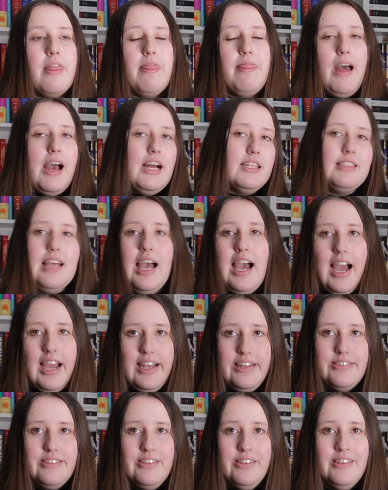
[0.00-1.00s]
that's
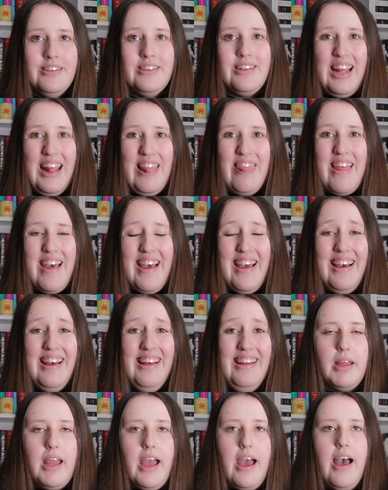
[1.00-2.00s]
heightened in there.
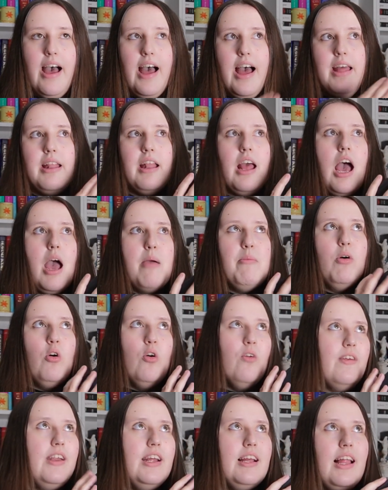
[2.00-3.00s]
But yeah, and I'm
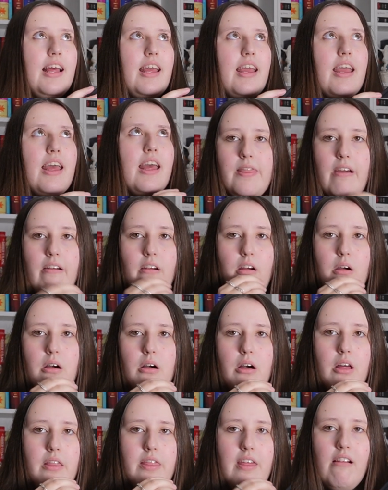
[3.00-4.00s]
already like, there
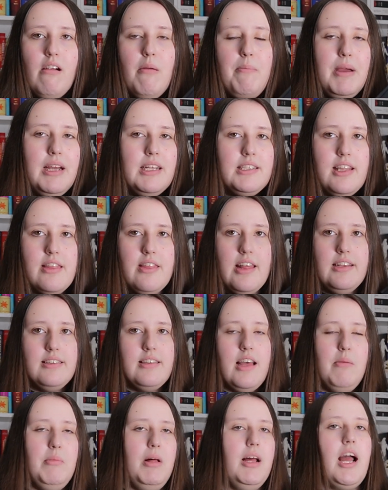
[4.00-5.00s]
are bits in this
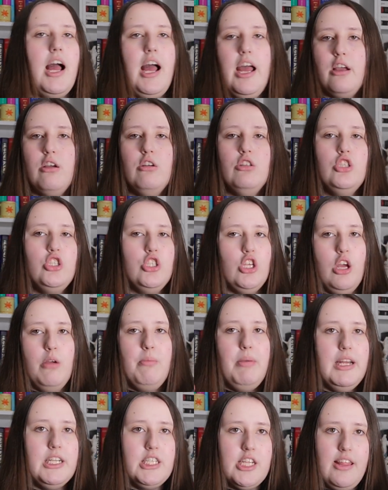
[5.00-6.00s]
I'm like, I could so
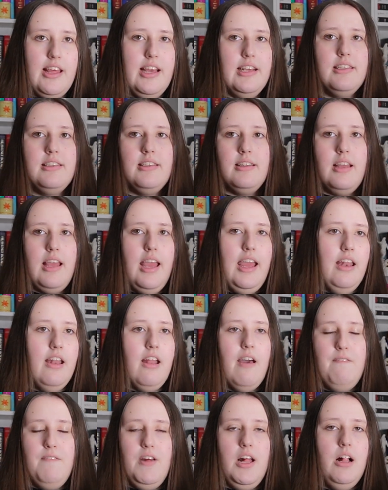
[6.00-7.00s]
picture this in
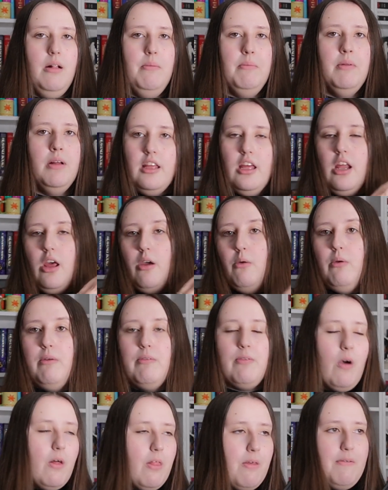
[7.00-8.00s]
a film. You know,
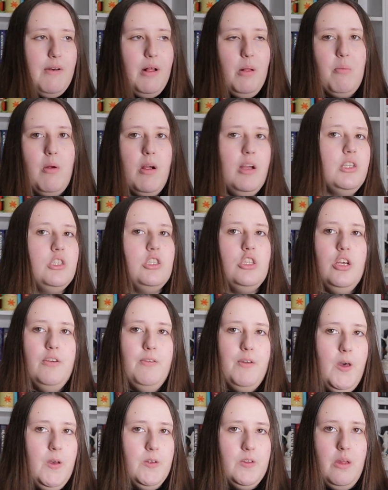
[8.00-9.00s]
we've got the film rights to
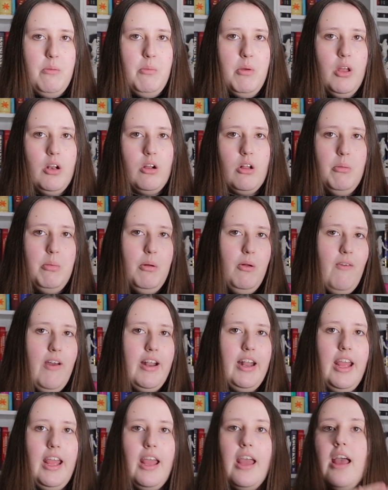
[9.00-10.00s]
Thursday Murder Club
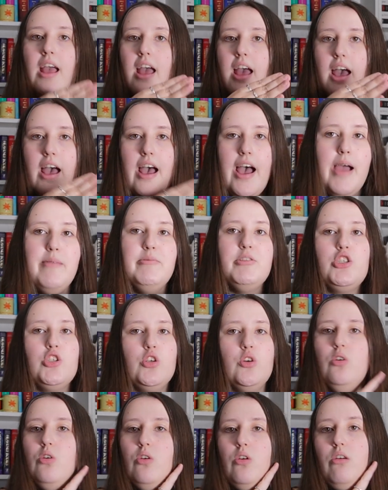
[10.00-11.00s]
already. I'm
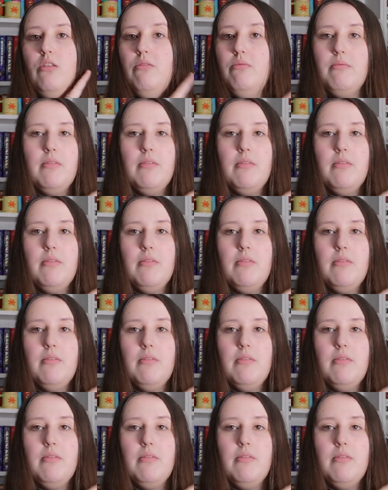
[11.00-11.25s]
sure